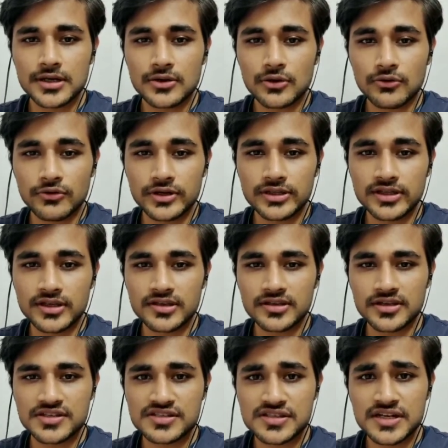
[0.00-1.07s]
Over the
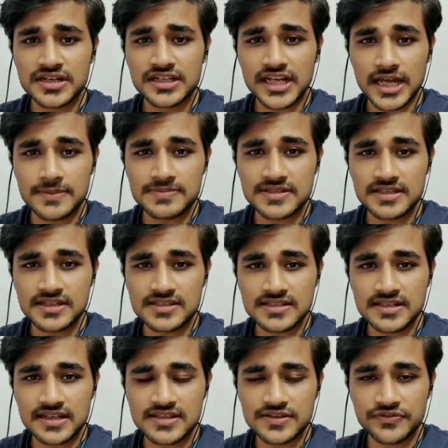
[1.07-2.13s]
years, time series
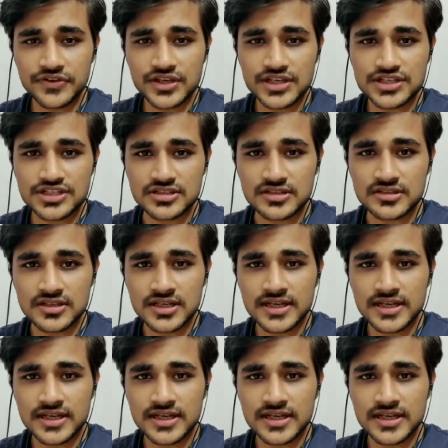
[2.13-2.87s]
classification